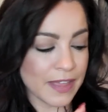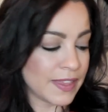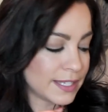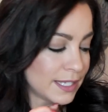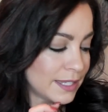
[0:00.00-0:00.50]
and
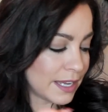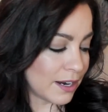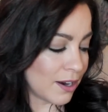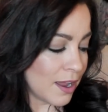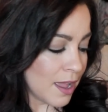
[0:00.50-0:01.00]
this is
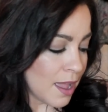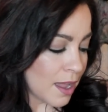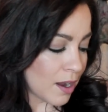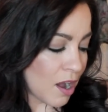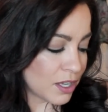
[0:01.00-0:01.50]
their
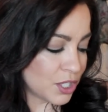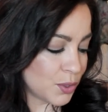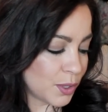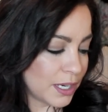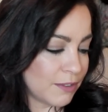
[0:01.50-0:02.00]

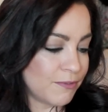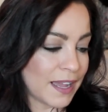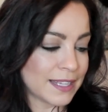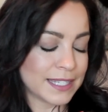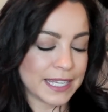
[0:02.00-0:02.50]
contour
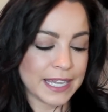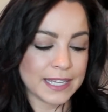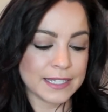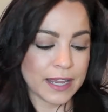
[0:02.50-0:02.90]
effects kit.